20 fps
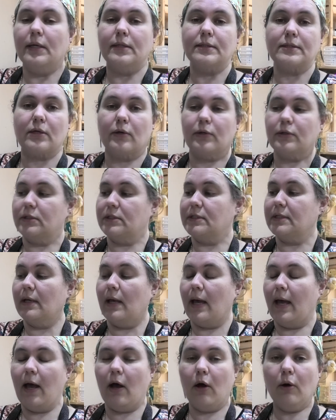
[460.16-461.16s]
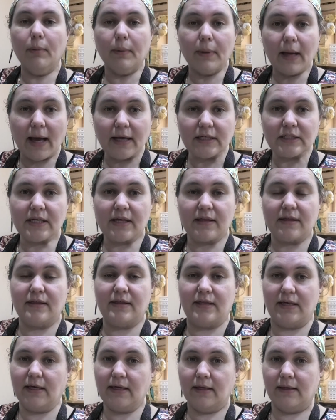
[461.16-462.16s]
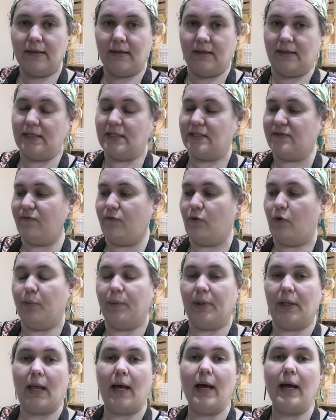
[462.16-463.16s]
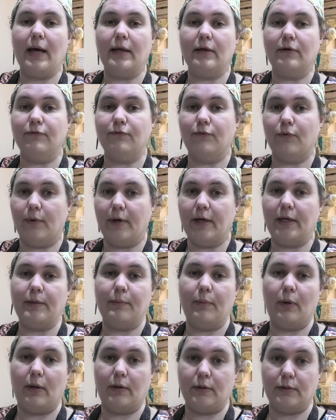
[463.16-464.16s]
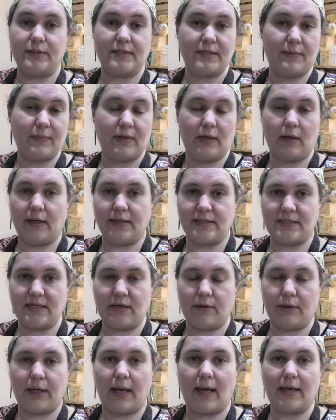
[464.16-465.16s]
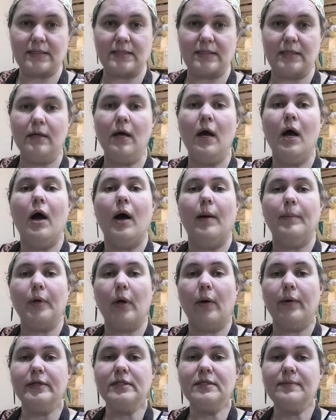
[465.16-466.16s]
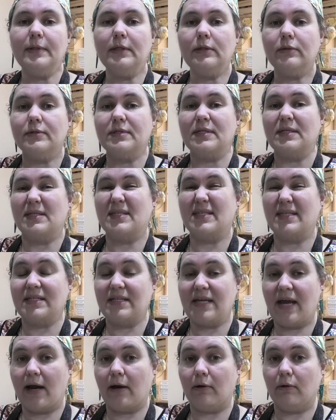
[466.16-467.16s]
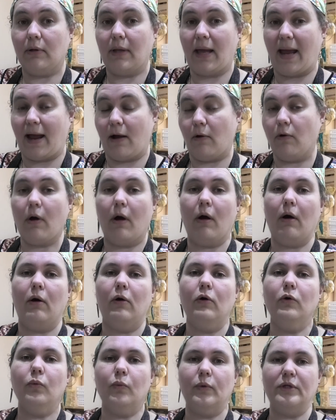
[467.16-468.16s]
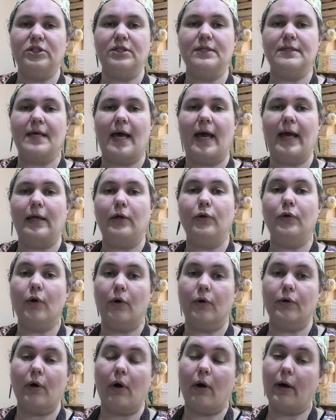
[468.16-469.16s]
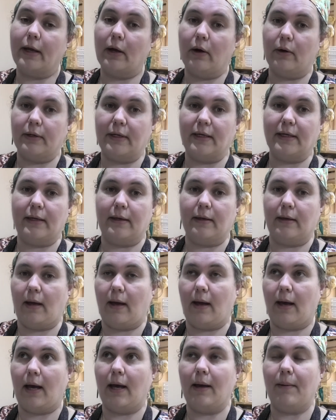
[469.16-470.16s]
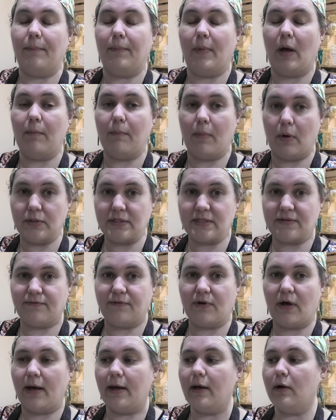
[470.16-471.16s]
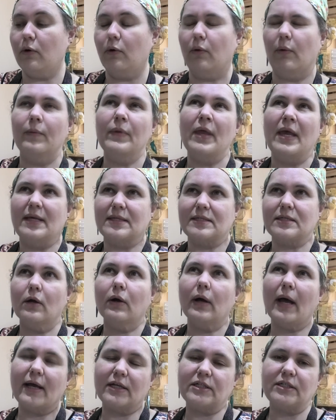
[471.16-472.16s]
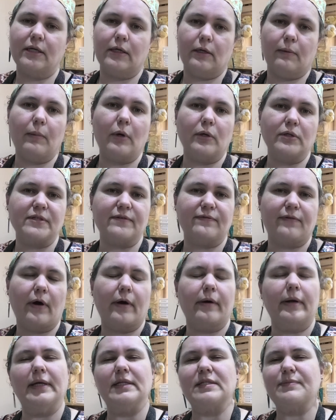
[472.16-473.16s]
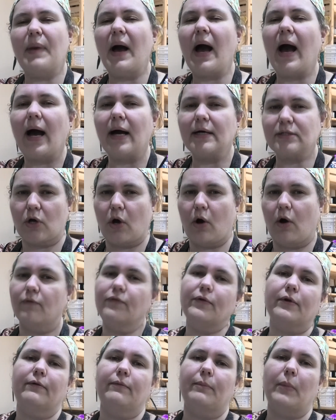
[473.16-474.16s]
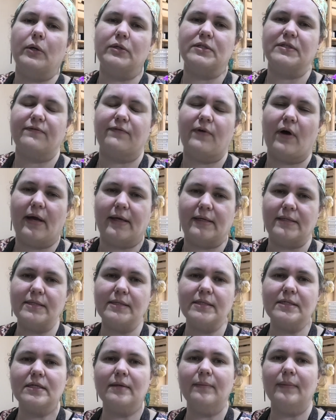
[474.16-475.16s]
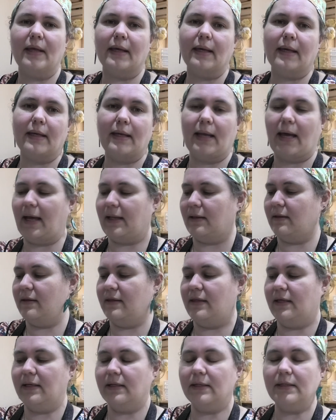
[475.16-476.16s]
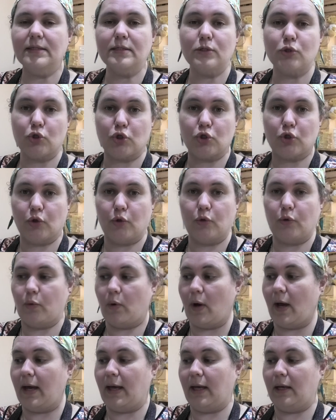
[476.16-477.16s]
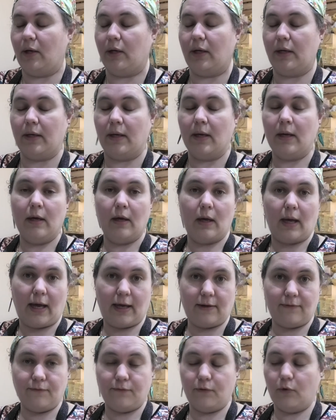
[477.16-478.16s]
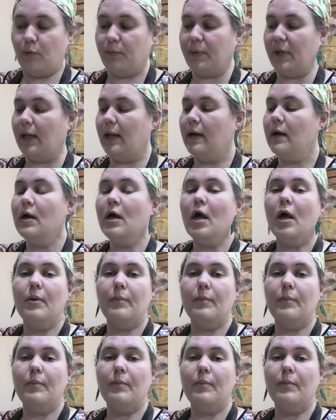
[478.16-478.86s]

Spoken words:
So to help actually thicken this formula and avoid something like stearic acid, I'm going to be using ceteryl alcohol, which is a non-ionic emulsifier, or it's not actually an emulsifier, it's part of an emulsifying system that can add thickness to a formula.